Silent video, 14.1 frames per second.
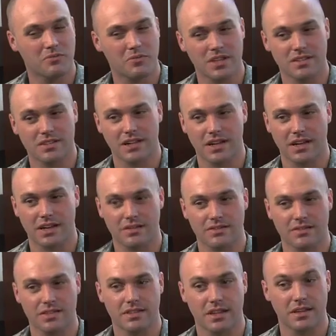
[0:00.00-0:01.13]
Once I
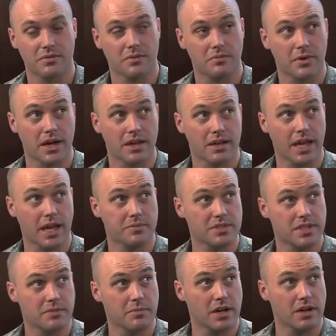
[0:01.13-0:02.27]
did it by absentee
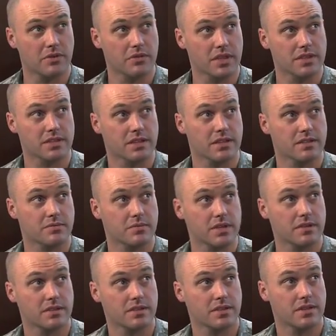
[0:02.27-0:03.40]
ballot where they sent it to me,